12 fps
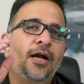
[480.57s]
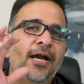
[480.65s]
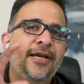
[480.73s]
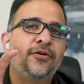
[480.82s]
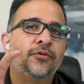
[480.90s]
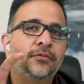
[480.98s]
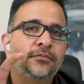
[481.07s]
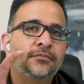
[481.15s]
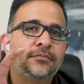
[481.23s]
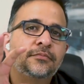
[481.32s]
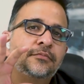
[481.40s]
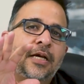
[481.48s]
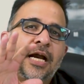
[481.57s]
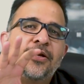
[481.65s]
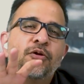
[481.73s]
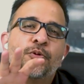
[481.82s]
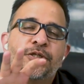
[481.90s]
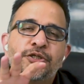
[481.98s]
I know
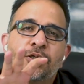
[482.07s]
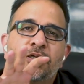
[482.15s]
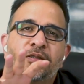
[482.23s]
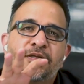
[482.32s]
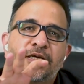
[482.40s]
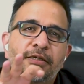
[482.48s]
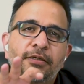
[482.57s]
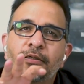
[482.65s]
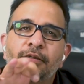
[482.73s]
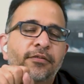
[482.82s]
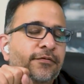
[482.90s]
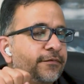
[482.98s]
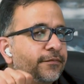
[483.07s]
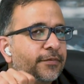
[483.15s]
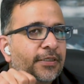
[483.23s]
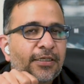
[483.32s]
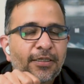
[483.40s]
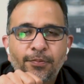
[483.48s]
what you're going to think here,
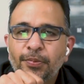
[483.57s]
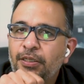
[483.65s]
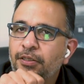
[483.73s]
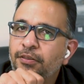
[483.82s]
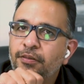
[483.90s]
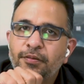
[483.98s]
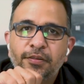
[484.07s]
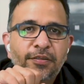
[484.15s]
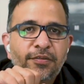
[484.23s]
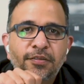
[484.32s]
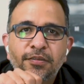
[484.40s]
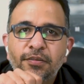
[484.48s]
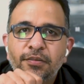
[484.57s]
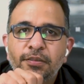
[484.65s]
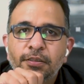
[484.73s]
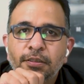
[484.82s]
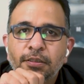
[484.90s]
because this is